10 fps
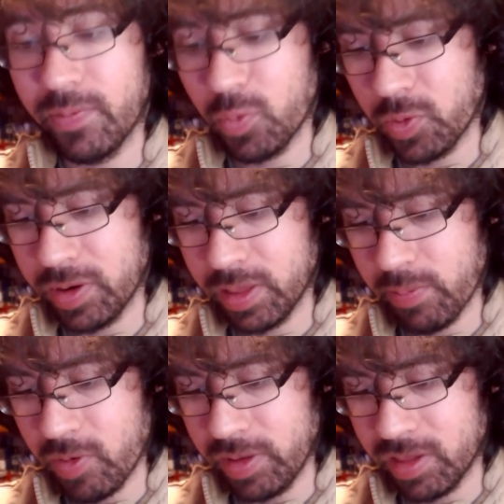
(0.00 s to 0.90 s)
for it. It's
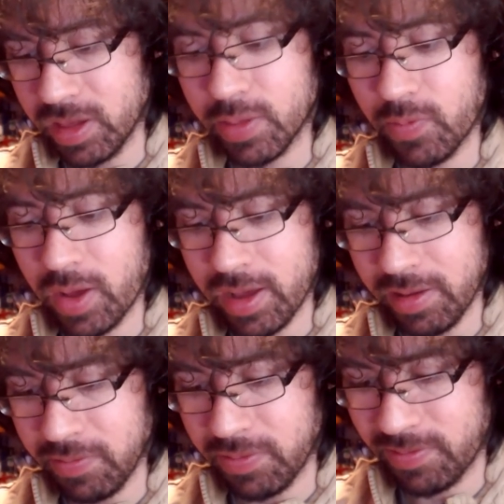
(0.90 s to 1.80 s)
apparently
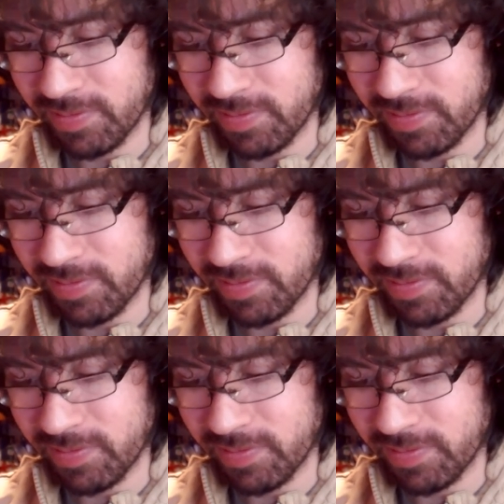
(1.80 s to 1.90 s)
6'5".